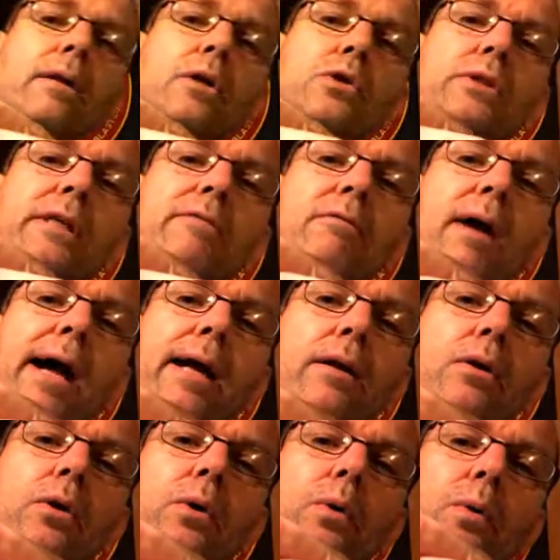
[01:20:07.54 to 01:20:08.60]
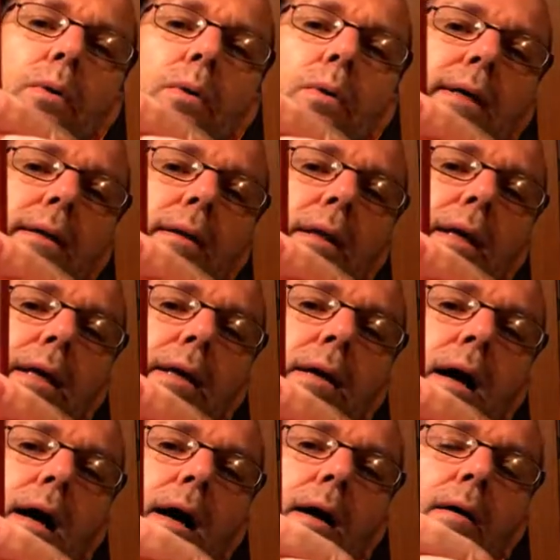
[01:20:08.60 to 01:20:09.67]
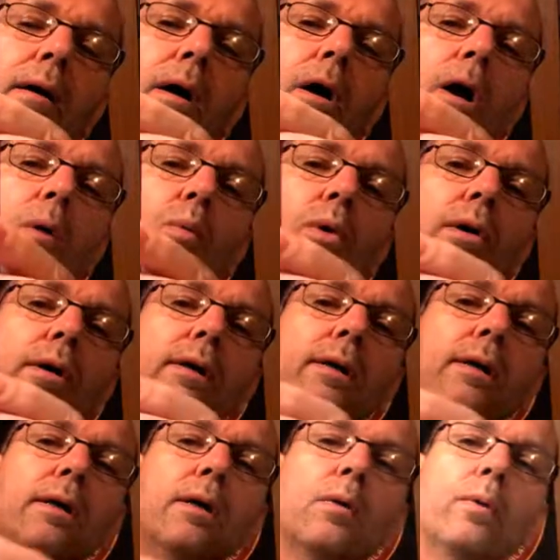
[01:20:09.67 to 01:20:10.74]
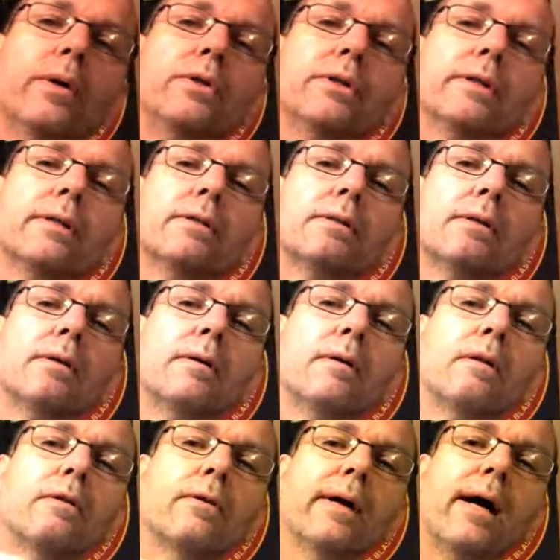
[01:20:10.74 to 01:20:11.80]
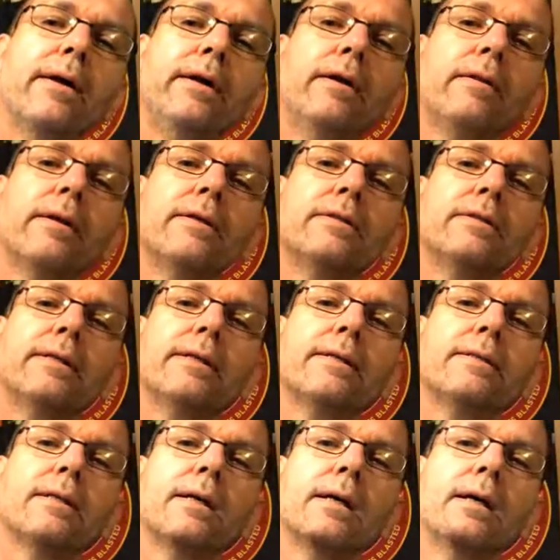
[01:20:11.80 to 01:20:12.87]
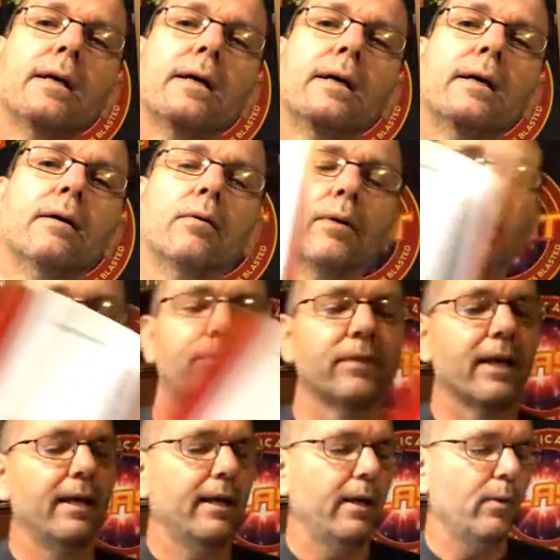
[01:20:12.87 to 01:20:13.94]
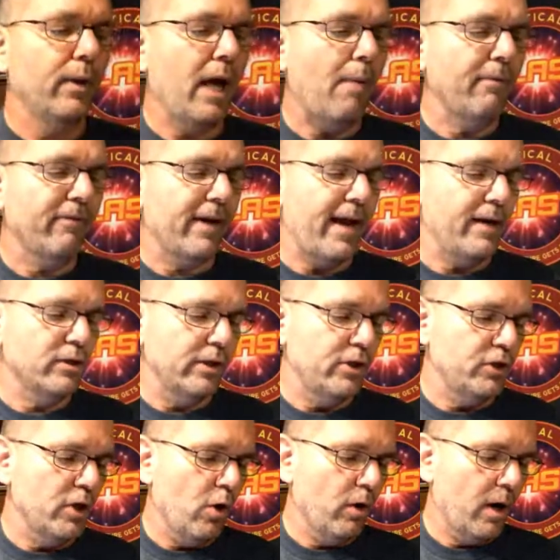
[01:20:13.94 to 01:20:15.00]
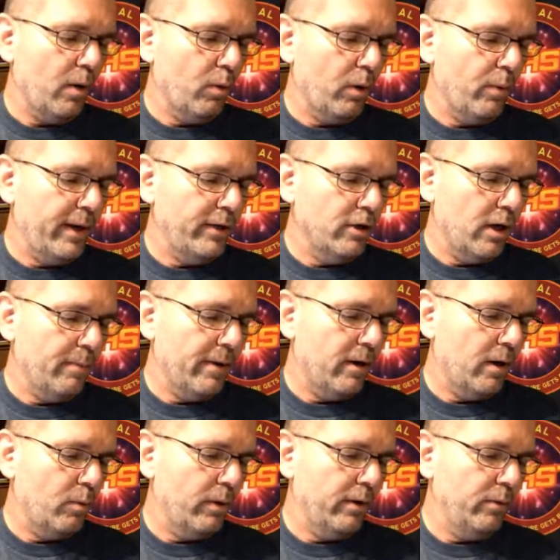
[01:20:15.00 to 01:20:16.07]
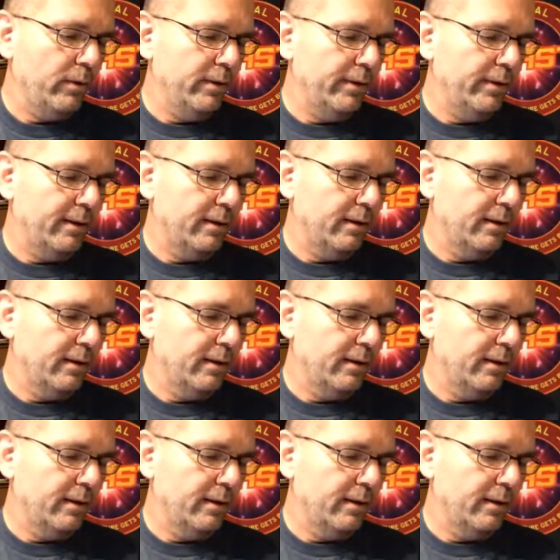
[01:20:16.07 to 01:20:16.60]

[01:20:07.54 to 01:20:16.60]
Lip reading: Lucy Wright, who did the artwork, which is throughout here. This is, well, it would help if I actually showed artwork when I talk about artwork, wouldn't it?